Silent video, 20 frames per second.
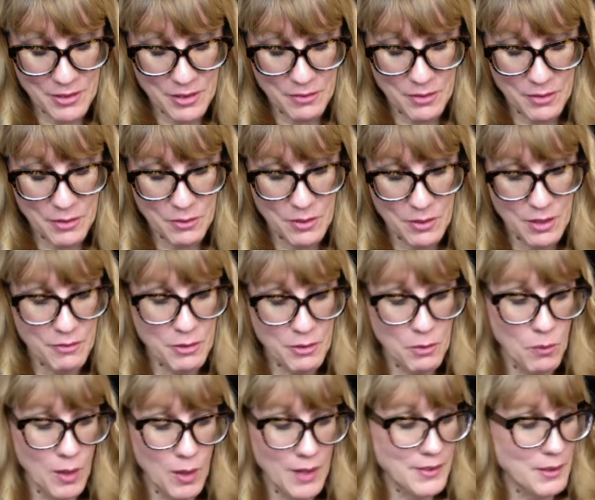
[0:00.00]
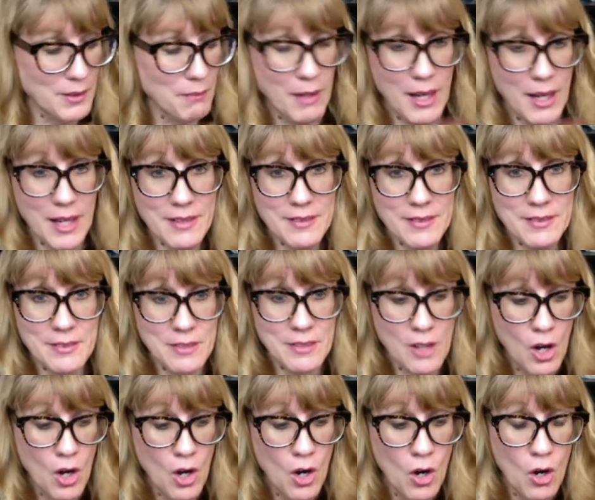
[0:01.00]
you want the mice
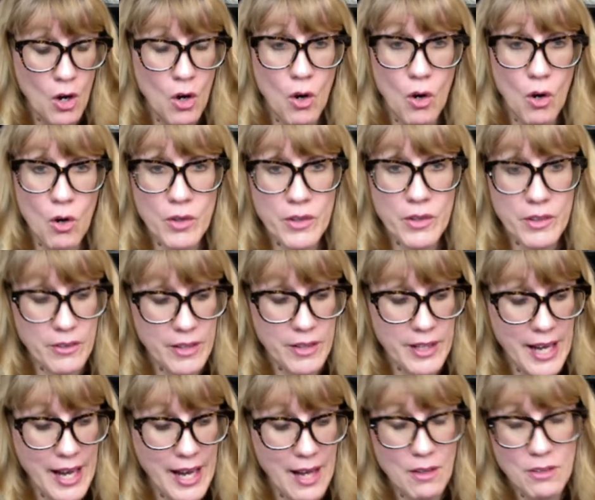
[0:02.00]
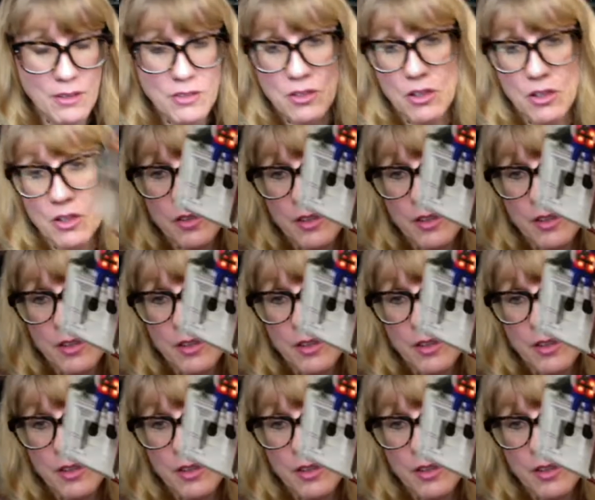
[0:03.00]
or the greenhouse or the